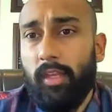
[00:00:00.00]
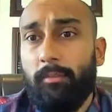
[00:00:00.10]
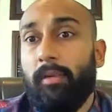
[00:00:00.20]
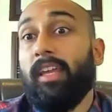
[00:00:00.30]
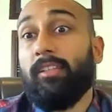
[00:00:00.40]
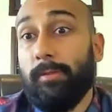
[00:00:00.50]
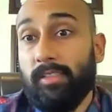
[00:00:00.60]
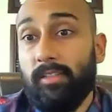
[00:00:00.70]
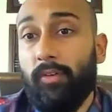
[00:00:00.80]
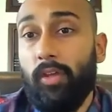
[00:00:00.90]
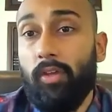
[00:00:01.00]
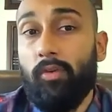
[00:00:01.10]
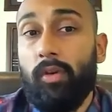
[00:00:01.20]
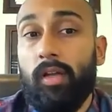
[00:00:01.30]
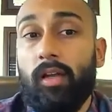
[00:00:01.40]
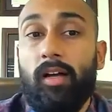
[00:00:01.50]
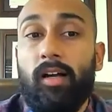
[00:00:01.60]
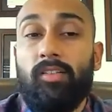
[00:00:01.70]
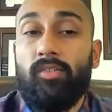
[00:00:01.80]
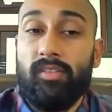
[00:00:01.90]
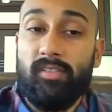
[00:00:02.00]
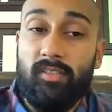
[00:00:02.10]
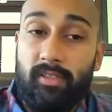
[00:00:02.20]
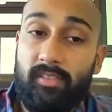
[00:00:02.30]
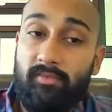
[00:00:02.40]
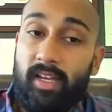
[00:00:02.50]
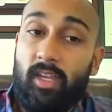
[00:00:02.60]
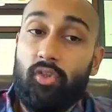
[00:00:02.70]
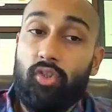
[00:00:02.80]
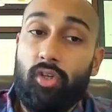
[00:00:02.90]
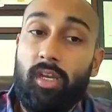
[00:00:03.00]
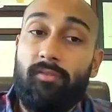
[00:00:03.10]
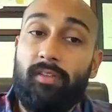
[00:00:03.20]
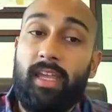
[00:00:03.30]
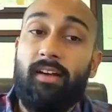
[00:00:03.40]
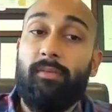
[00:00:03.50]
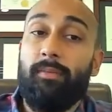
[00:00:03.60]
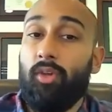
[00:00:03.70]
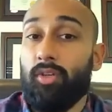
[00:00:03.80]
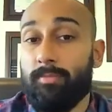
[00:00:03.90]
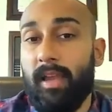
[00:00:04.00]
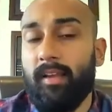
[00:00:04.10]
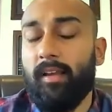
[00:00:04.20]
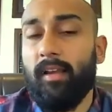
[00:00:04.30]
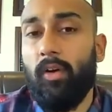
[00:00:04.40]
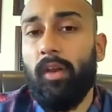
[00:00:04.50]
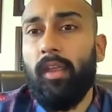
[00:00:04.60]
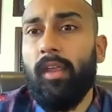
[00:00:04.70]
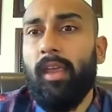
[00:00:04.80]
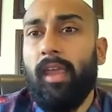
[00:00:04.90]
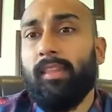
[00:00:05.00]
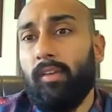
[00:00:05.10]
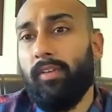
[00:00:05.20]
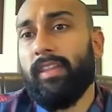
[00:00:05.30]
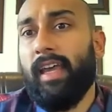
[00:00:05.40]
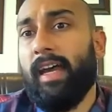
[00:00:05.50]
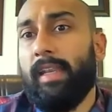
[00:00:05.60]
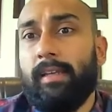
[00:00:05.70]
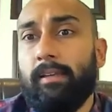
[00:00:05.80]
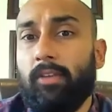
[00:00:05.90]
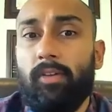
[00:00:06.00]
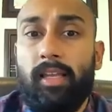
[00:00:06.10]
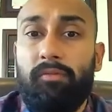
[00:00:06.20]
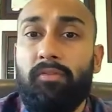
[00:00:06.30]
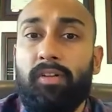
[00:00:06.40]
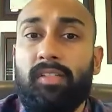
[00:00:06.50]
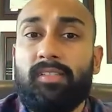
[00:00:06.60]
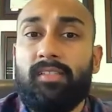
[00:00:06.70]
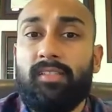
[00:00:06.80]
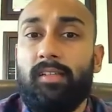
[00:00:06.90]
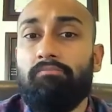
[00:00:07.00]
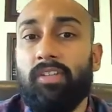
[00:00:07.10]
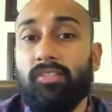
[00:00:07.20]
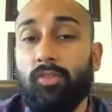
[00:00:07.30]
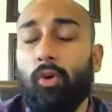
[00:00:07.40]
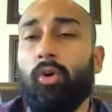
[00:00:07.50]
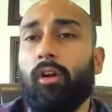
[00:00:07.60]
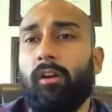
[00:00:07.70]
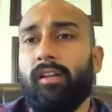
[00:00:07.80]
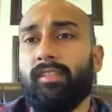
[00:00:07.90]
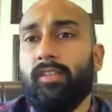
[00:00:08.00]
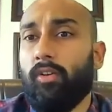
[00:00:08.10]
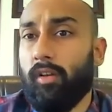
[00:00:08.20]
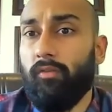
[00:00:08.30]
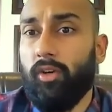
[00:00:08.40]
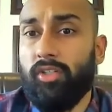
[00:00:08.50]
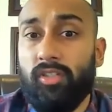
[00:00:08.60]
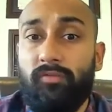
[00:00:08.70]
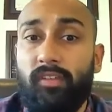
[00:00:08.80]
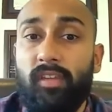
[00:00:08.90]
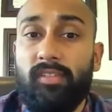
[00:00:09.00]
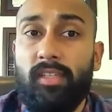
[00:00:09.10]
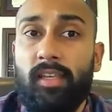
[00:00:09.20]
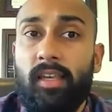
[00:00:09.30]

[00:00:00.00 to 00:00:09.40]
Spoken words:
them, expensive for you. So this is the reason why you should definitely have a US bank account. And then with that, like we were discussing, there's no currency or conversion fees,